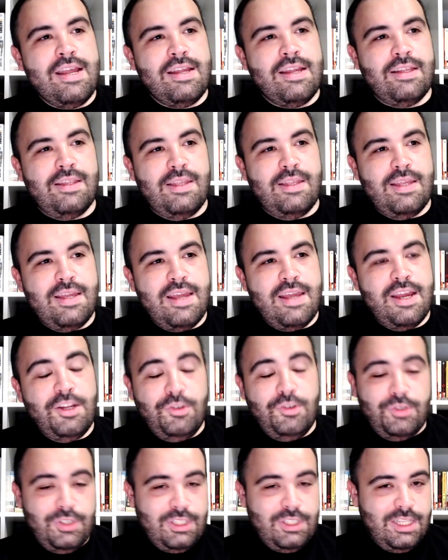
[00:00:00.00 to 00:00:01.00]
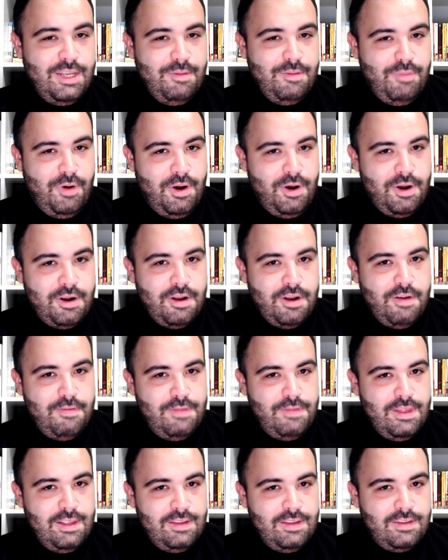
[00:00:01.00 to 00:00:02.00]
the interesting part
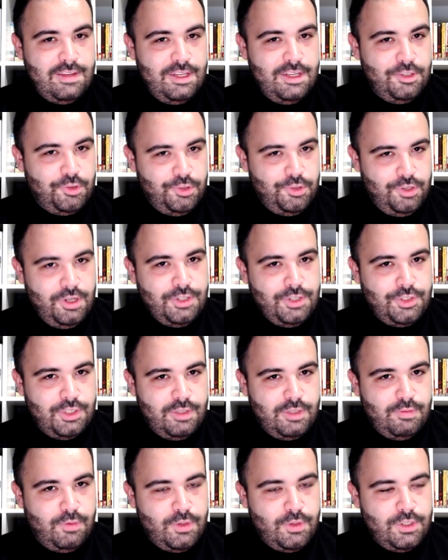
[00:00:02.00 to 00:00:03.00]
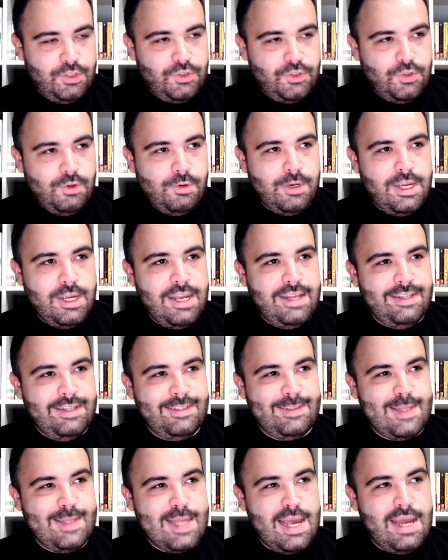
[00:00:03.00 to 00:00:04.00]
of this introduction for this story
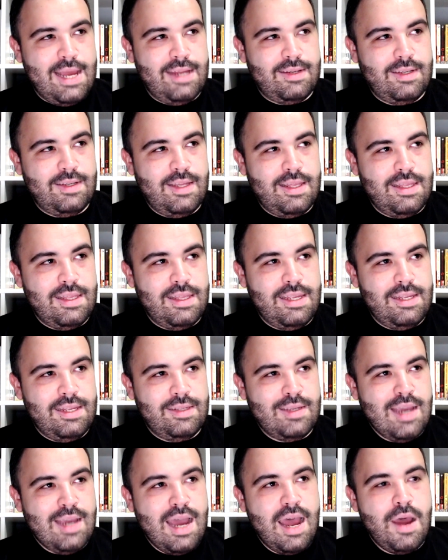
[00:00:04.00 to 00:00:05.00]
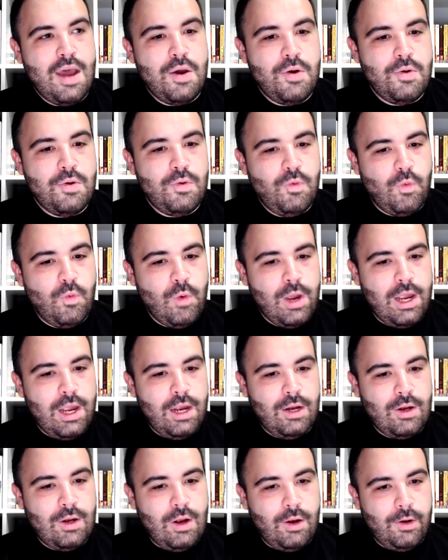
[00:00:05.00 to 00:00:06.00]
is that the town
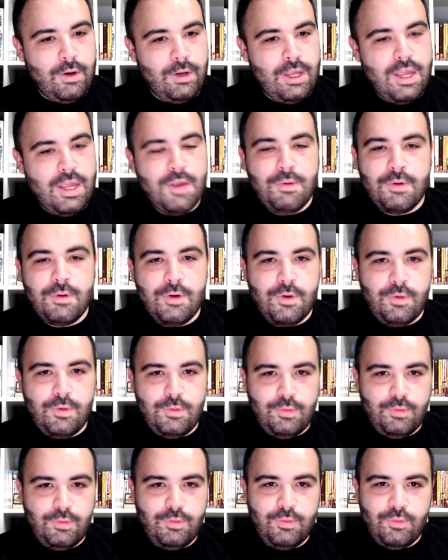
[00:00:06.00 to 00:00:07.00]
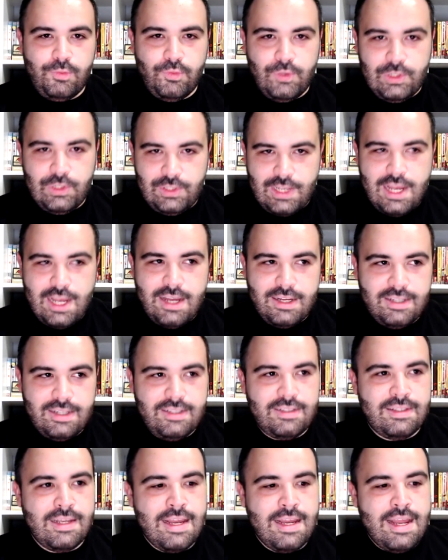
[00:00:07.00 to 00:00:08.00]
where our hero
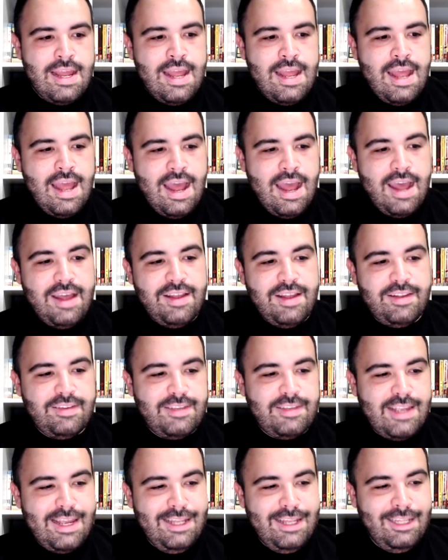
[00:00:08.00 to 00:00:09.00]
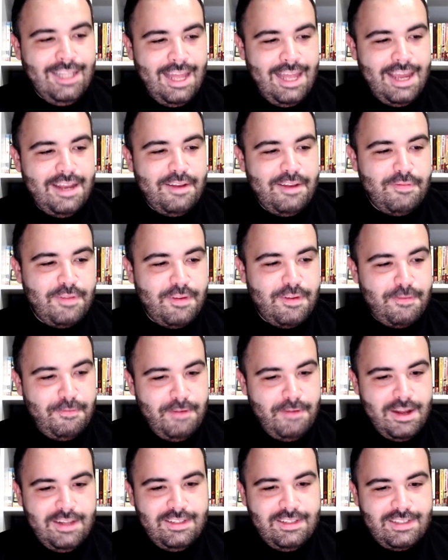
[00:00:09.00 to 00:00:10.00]
resides has a line of
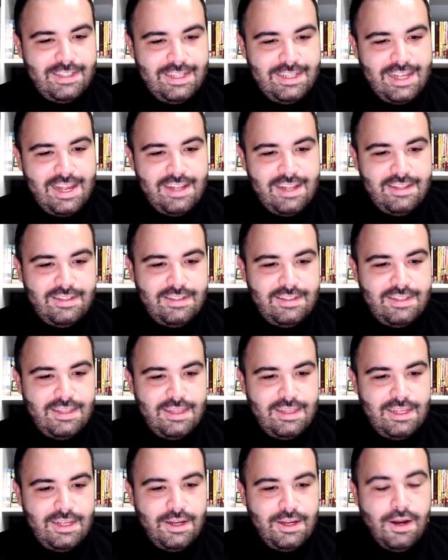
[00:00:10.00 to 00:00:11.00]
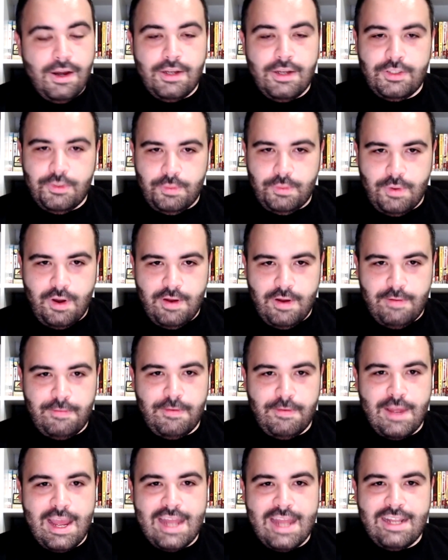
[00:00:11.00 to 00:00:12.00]
defense against the
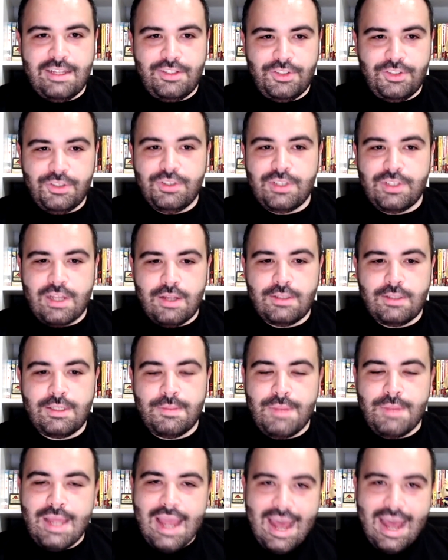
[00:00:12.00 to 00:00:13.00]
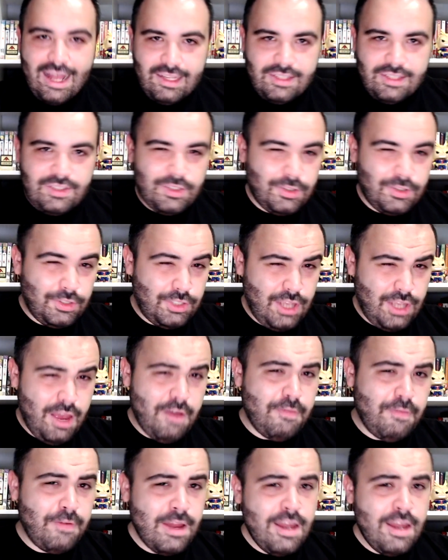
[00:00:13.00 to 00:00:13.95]
Kosmov, and it turns out to be Alice herself,